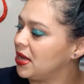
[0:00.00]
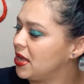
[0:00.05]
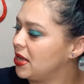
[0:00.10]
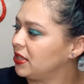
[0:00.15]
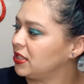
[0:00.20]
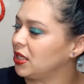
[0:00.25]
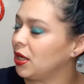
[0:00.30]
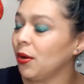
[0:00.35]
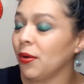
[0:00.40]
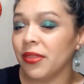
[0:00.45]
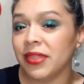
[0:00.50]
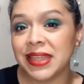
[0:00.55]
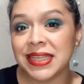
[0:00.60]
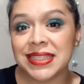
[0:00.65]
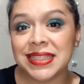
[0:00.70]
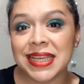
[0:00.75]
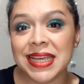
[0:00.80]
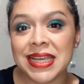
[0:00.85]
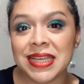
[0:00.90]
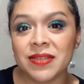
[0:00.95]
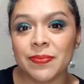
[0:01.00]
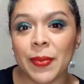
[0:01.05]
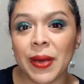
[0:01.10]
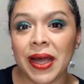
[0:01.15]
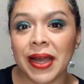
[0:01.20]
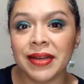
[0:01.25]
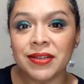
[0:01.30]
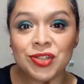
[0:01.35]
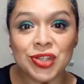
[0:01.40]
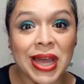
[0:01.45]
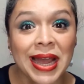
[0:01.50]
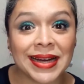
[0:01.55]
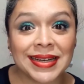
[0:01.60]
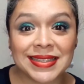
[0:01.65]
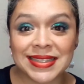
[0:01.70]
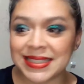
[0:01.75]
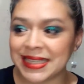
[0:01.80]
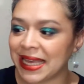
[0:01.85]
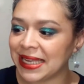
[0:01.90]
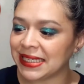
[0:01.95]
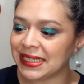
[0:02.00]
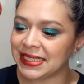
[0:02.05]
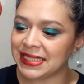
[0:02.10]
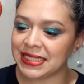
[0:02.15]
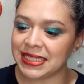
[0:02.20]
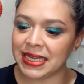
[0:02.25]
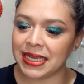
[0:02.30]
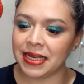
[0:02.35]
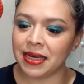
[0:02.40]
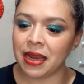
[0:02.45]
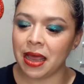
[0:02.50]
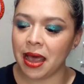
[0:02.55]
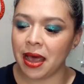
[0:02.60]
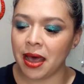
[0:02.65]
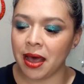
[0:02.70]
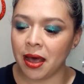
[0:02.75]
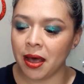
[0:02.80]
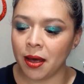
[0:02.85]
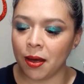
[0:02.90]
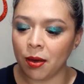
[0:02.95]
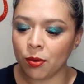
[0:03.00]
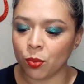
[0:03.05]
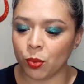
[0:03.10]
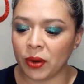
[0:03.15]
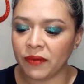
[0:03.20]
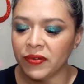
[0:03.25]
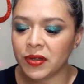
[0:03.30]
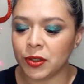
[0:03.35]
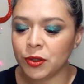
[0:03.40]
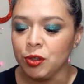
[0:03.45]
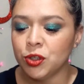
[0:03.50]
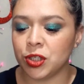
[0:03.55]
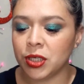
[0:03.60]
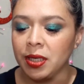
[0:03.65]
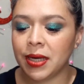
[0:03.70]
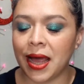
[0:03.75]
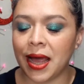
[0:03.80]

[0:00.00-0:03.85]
So this is my Jack Skellington Revolution